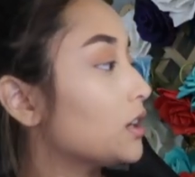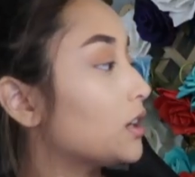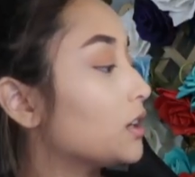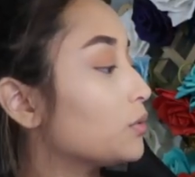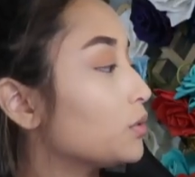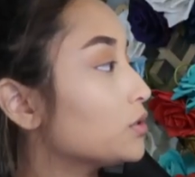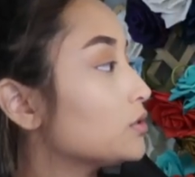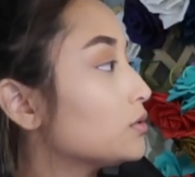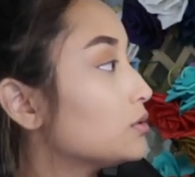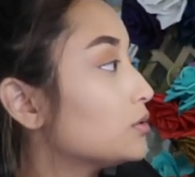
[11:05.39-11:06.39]
And we'll
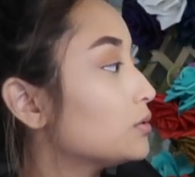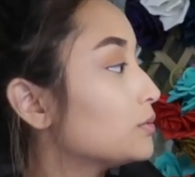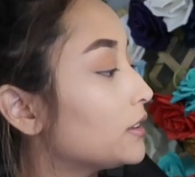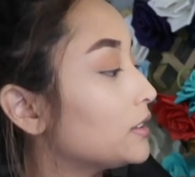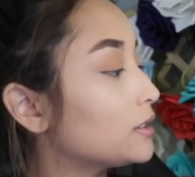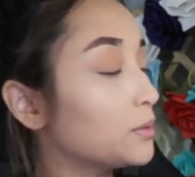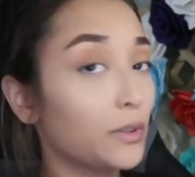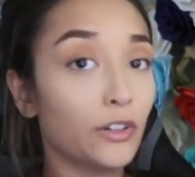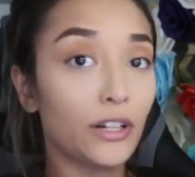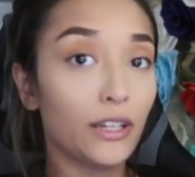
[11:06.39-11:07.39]
do this
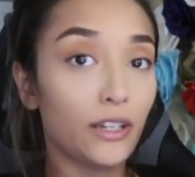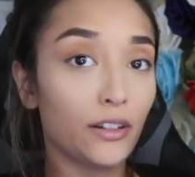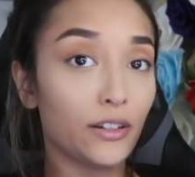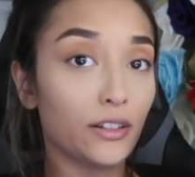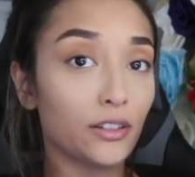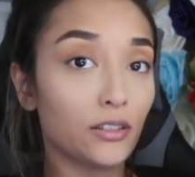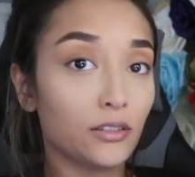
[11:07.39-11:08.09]
one right here.